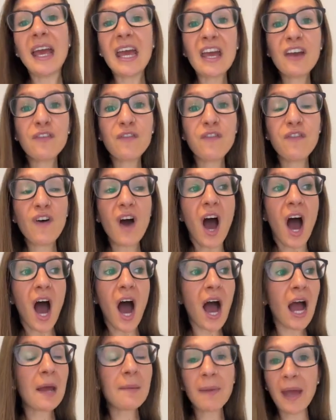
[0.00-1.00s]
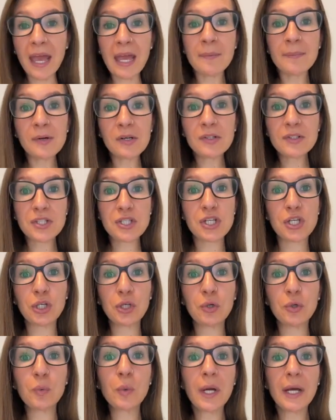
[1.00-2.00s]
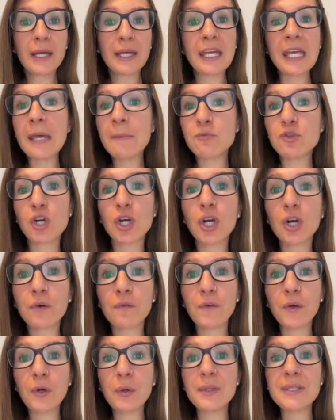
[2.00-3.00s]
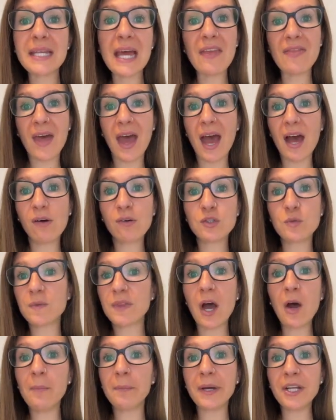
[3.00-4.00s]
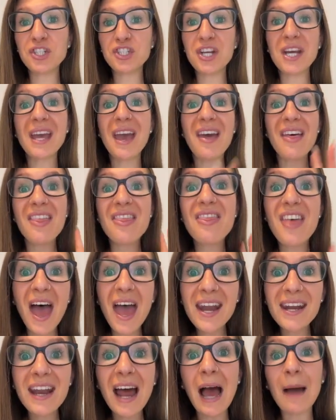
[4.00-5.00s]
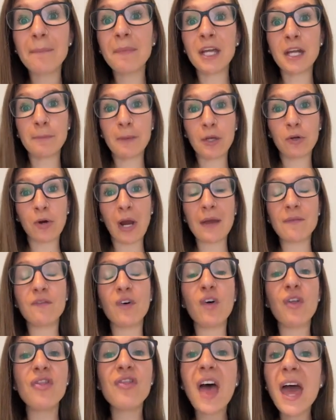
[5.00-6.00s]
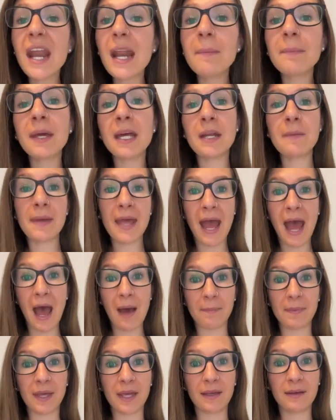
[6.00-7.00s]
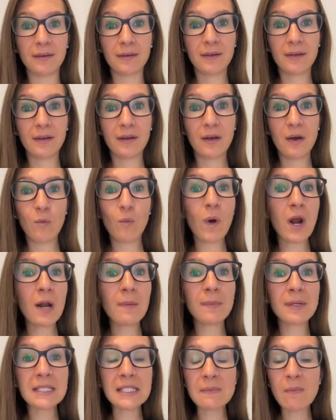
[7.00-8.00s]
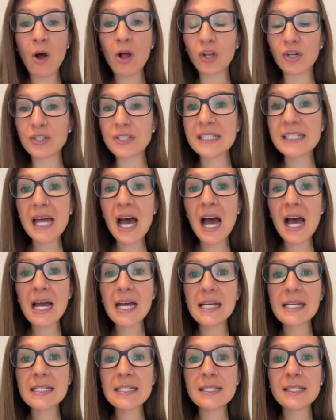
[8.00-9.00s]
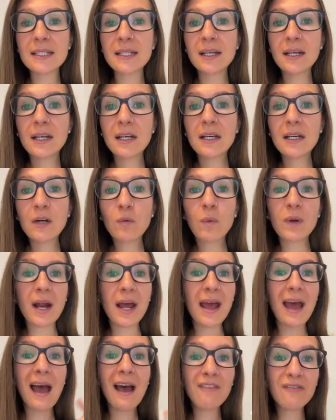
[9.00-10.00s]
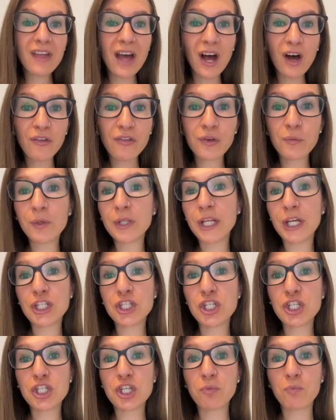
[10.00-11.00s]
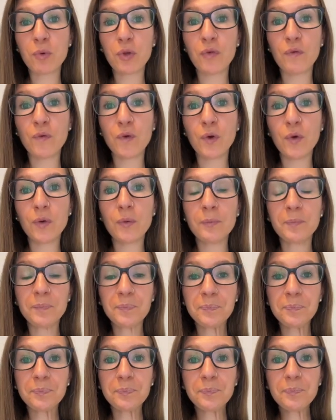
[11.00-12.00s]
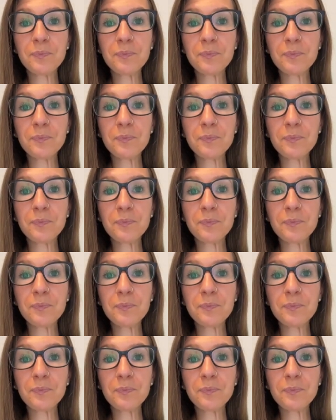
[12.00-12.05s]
If I'm able to keep trigger foods in the house without binging, then I'm going to be grateful. Then I'm going to be happy. When I'm a smaller size, when I have the healthy relationship with food,